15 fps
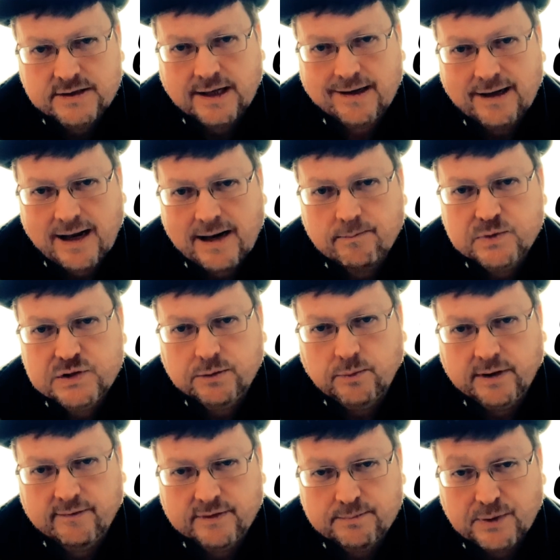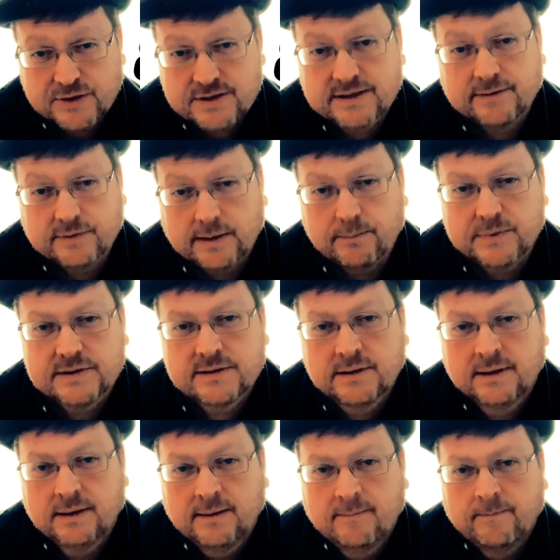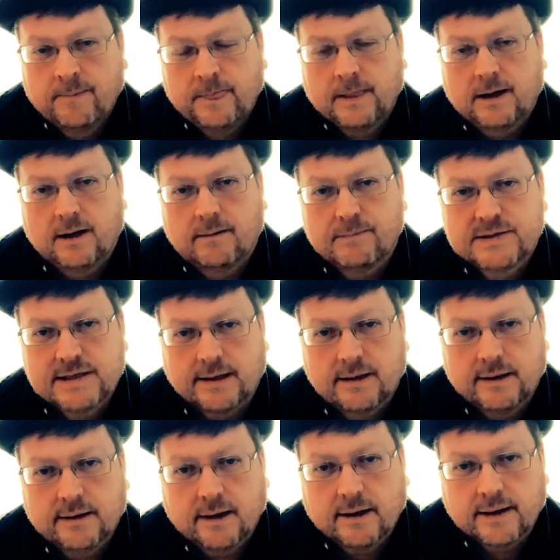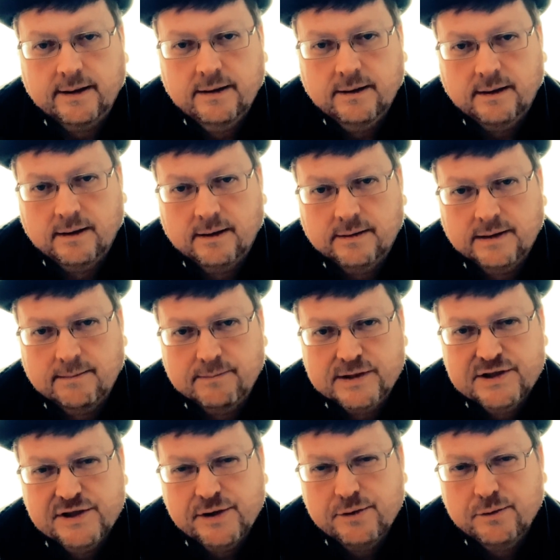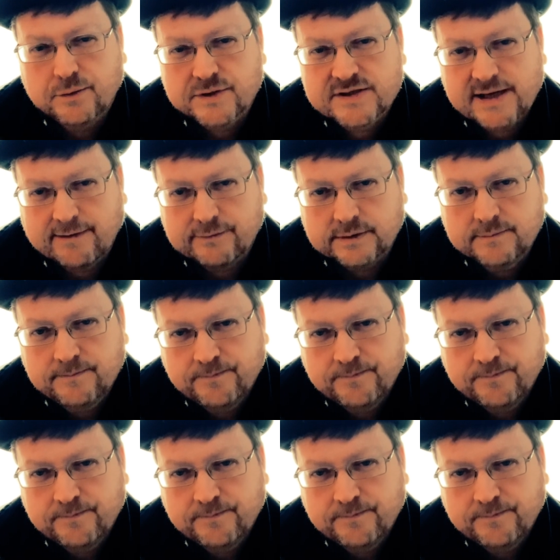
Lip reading: their name to one of the positive numbers, particularly like number 2 or 7.